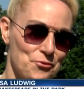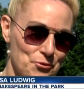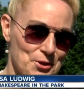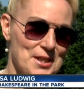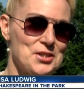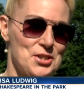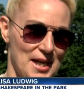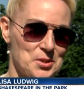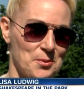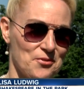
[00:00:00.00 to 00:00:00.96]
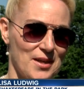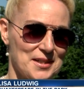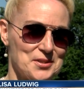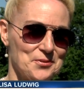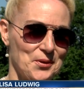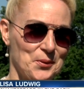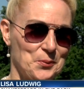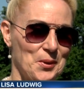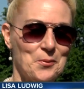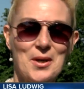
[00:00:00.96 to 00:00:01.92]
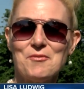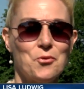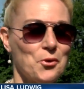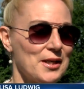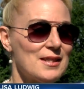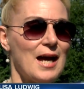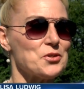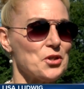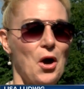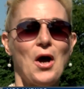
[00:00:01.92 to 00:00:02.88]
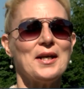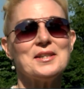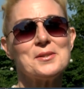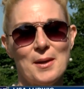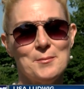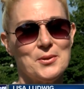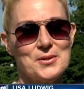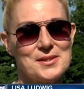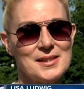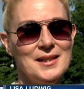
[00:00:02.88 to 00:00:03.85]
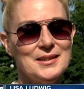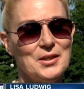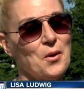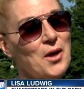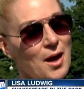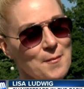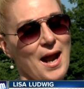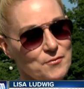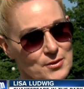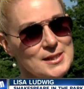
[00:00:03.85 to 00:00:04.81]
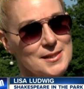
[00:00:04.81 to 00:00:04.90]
free Shakespeare festival where we have 40,000 audience members, you know, come every